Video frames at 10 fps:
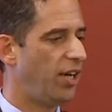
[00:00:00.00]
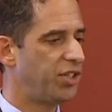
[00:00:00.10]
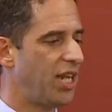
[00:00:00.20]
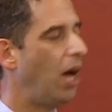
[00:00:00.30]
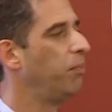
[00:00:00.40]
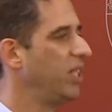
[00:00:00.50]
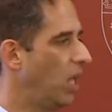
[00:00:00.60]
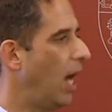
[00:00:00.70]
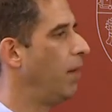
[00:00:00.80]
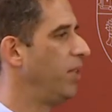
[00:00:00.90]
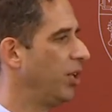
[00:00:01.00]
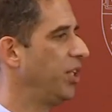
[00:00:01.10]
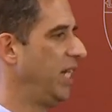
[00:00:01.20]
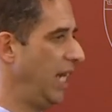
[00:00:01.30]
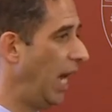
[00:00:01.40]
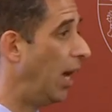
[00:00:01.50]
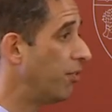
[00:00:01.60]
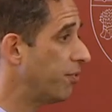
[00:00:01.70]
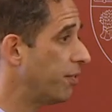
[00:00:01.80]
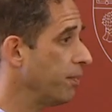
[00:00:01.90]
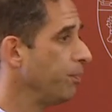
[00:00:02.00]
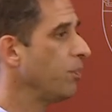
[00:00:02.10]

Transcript: there shall be liability if.